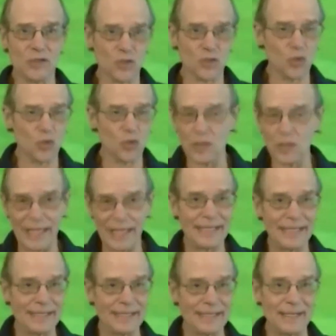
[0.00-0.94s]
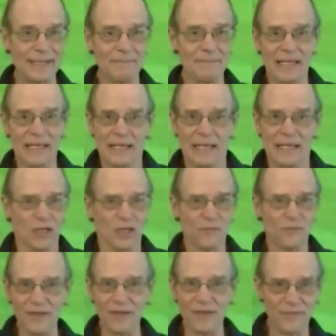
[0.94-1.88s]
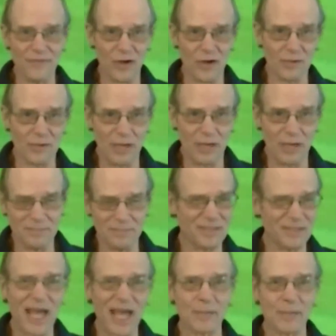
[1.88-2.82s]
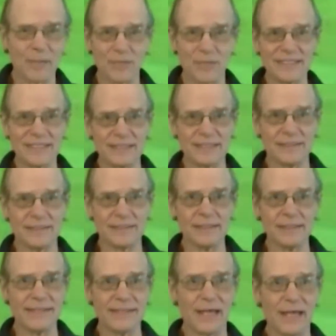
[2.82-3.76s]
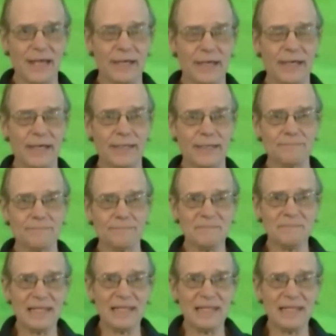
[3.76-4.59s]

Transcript: Google, and you'll find a lot of places that